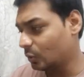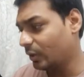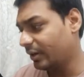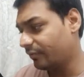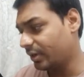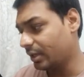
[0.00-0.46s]

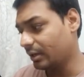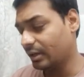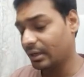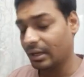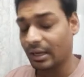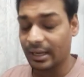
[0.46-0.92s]
2 and
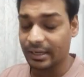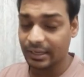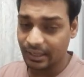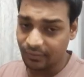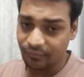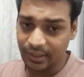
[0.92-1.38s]
1.
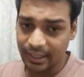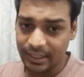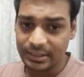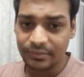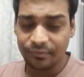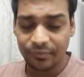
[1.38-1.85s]
And if in
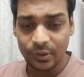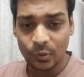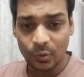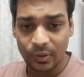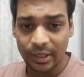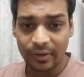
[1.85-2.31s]
case we
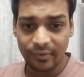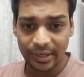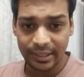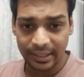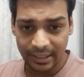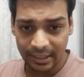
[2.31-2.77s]
don't have
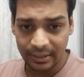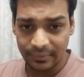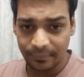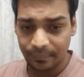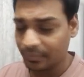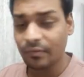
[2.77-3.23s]
any
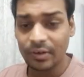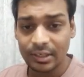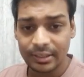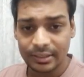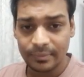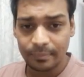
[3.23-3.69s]
head, we will
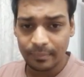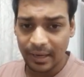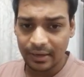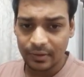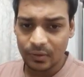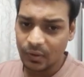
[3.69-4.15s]
return
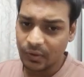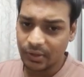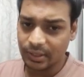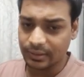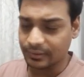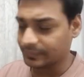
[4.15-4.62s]
blank or
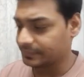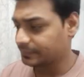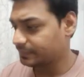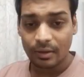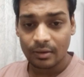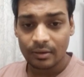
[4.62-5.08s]
none.
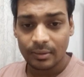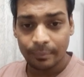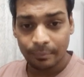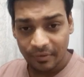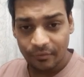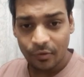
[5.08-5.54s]

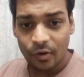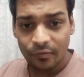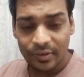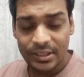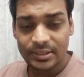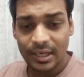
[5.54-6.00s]
Before
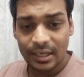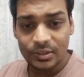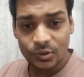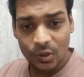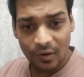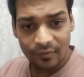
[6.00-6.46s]
we
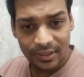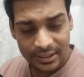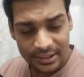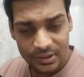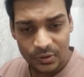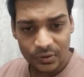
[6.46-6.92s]
start
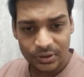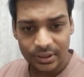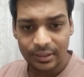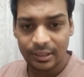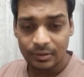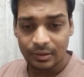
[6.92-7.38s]
solving this
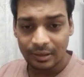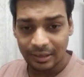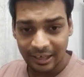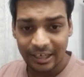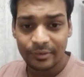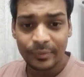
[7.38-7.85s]
question,
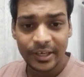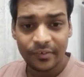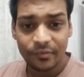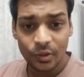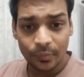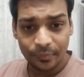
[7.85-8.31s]
let me
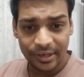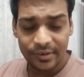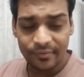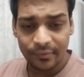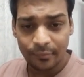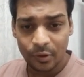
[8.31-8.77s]
give you the
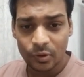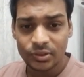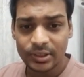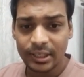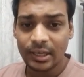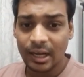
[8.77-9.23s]
brief
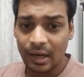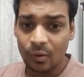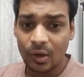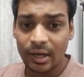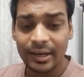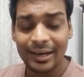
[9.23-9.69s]
approach that
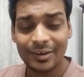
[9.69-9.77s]
how our